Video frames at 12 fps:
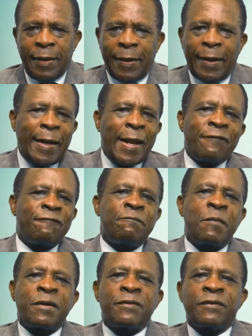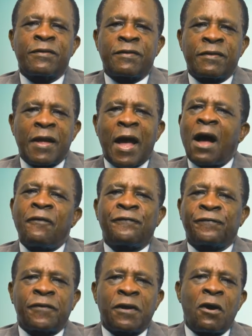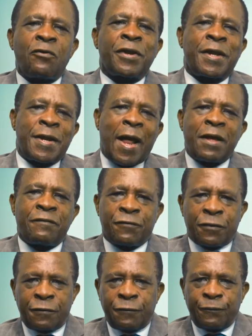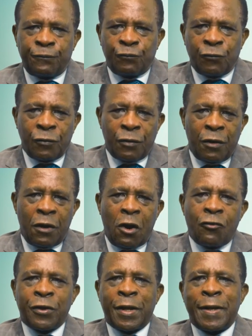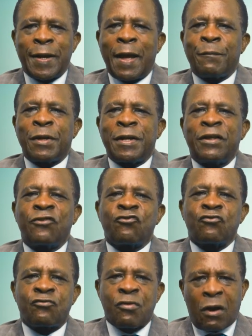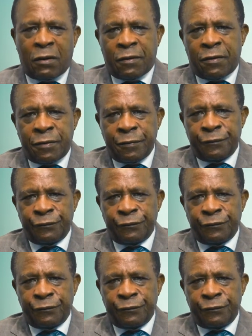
11 months after Hurricane Ivan, Hurricane Emily struck.